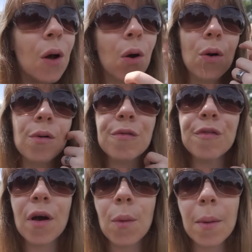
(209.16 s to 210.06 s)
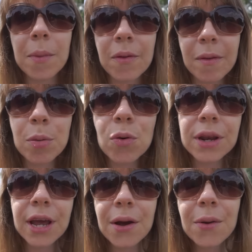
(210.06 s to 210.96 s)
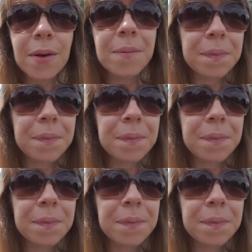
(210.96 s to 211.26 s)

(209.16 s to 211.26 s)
of when we were in Borneo.